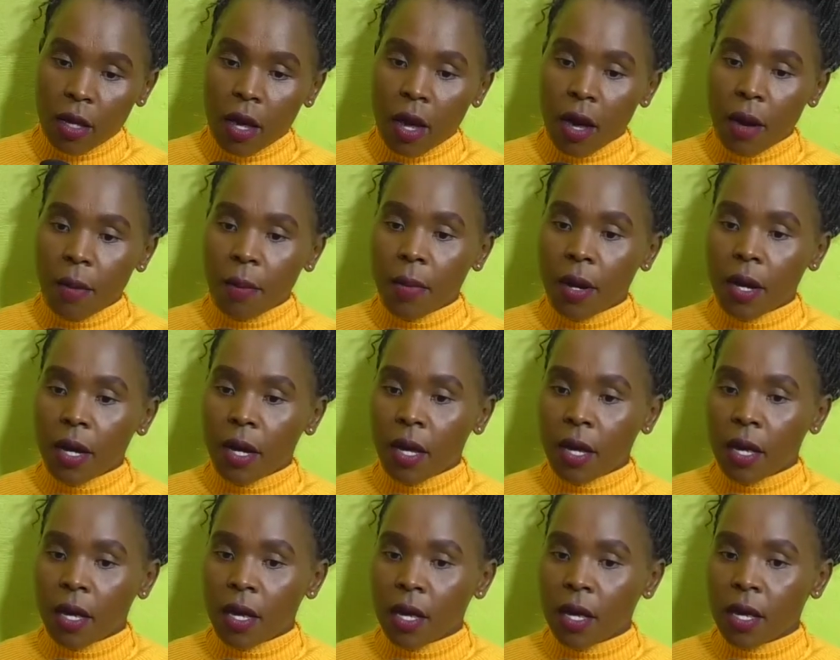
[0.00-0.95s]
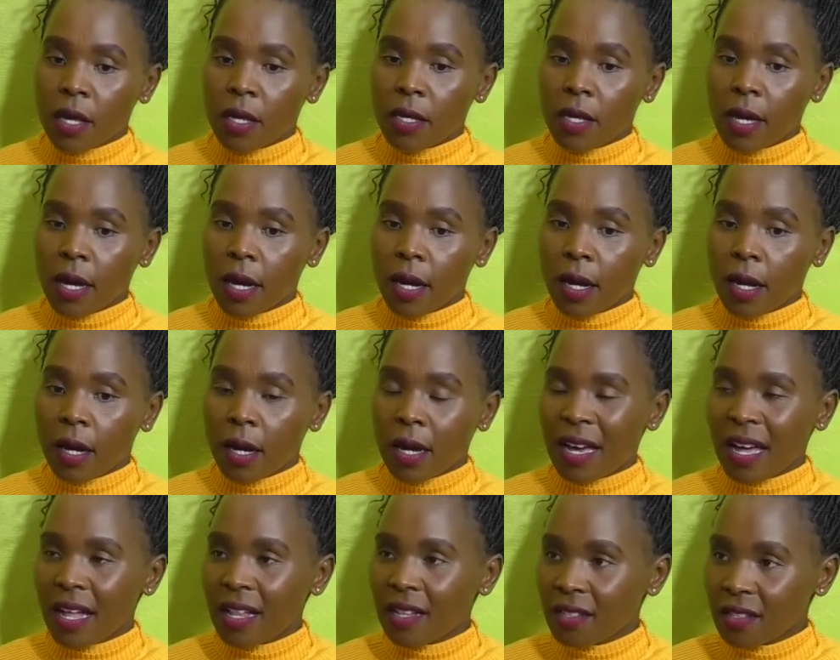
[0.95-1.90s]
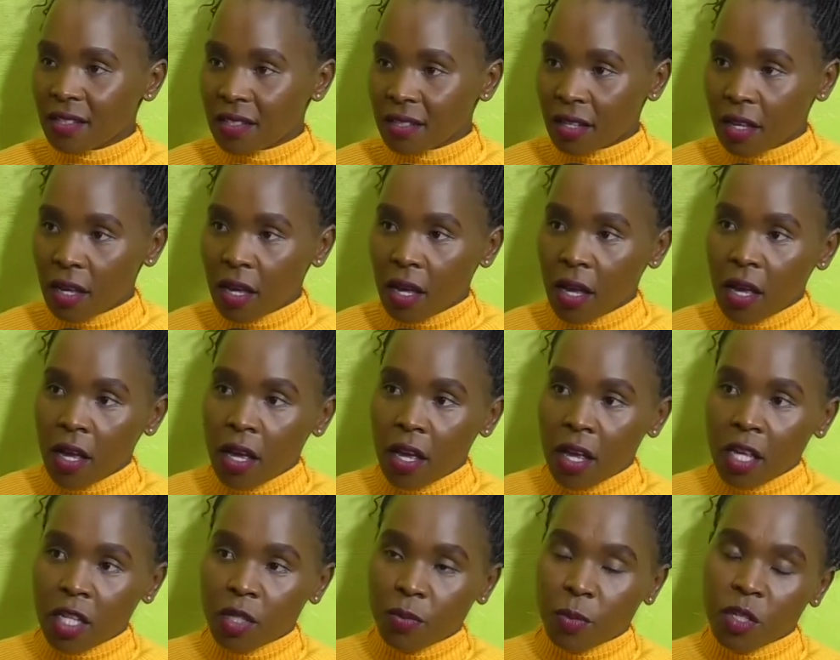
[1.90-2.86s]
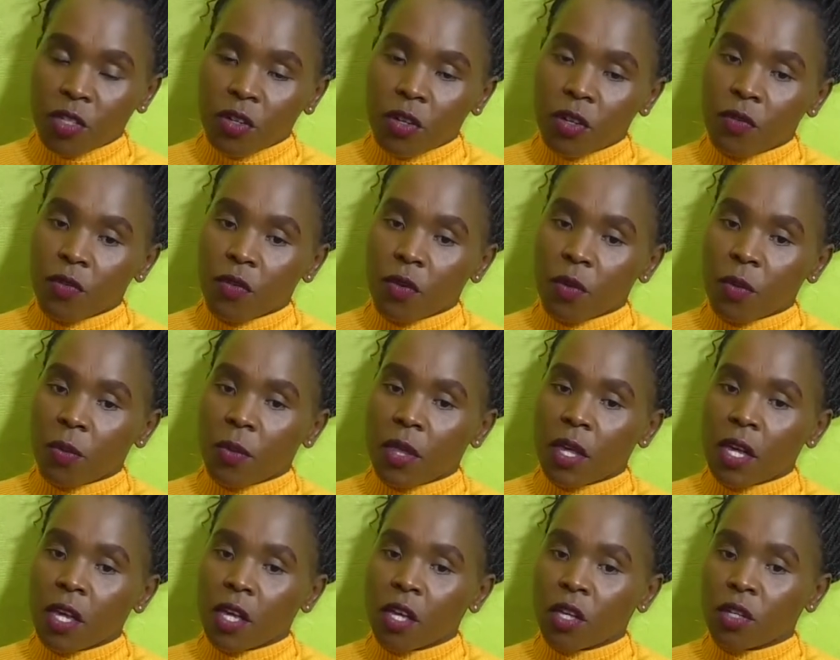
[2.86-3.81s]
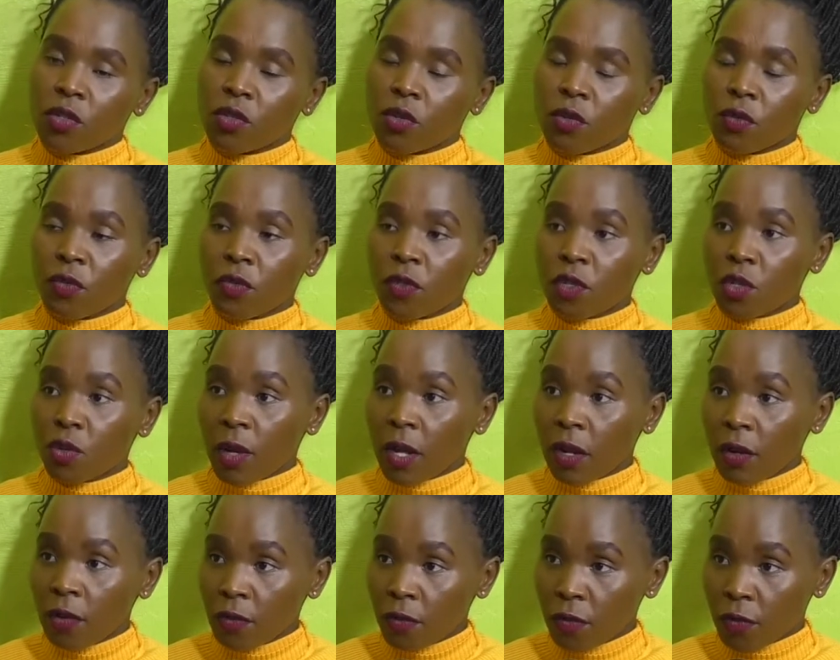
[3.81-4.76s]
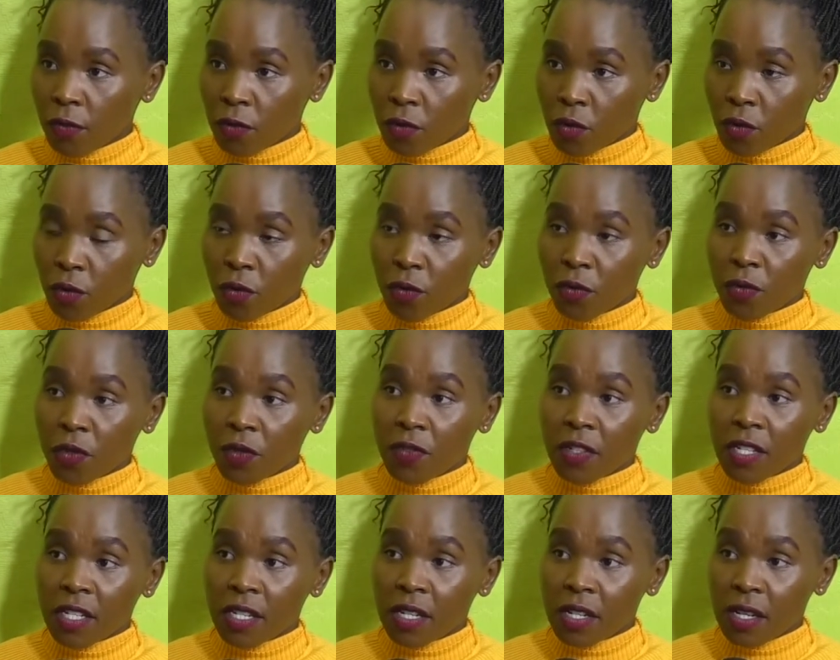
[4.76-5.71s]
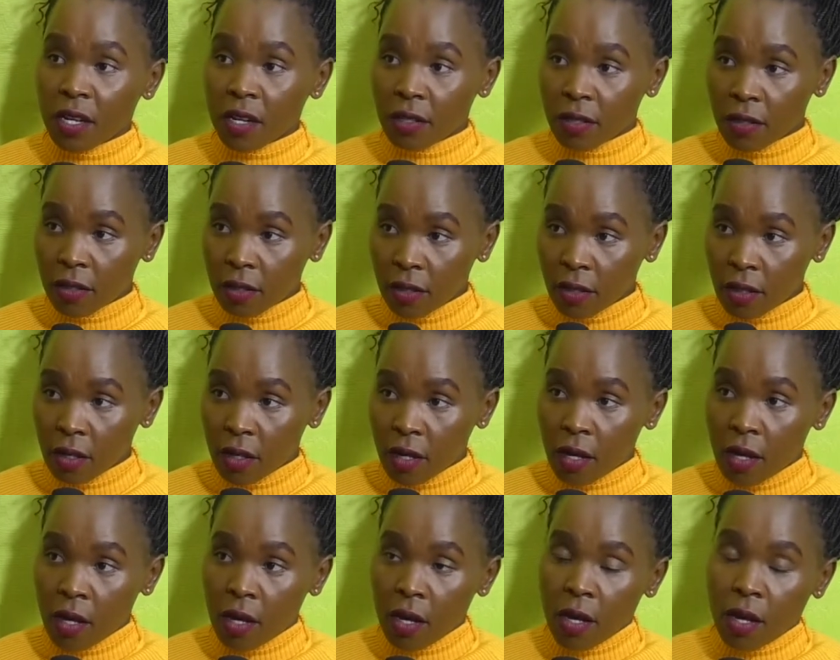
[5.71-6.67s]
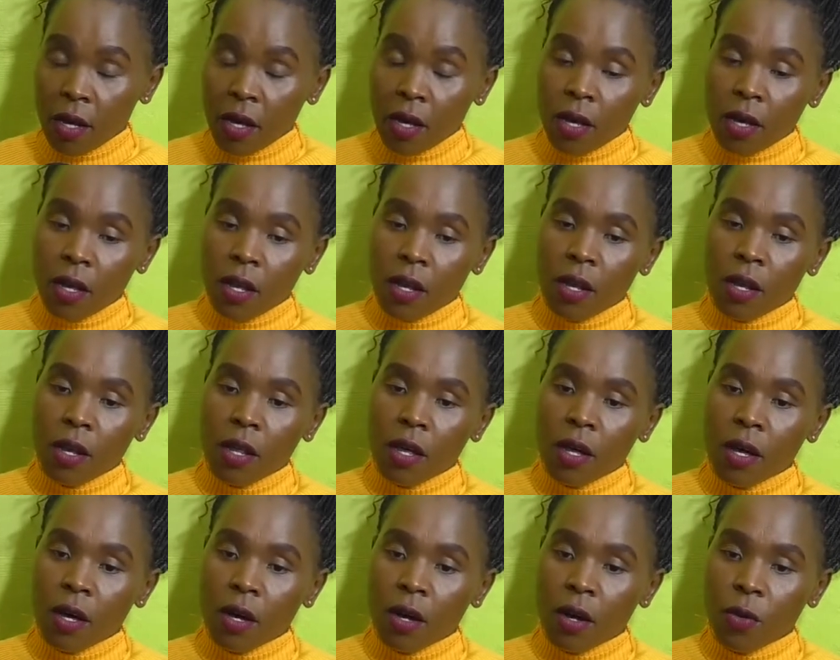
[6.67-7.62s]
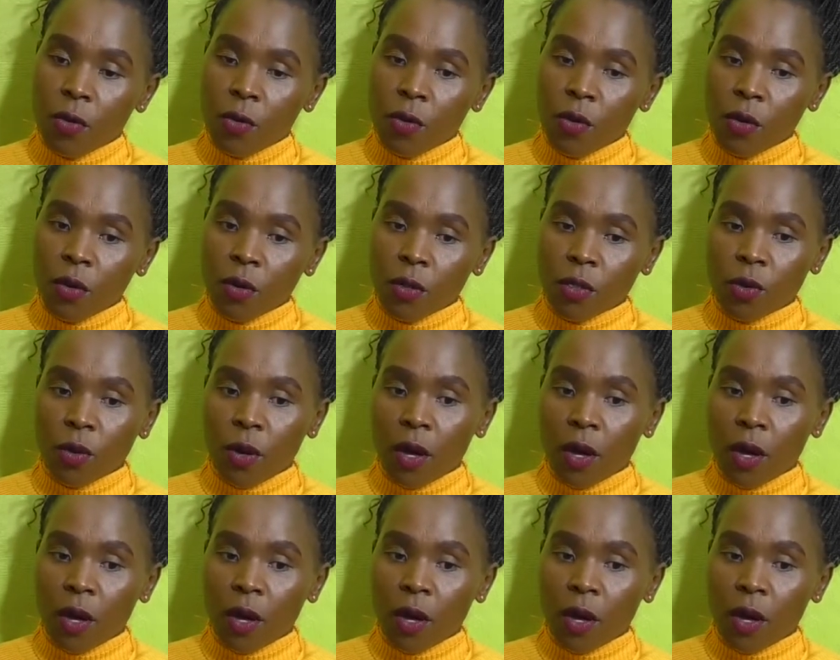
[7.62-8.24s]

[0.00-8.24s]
among young girls, especially from the age of 12 to 15 years. And we also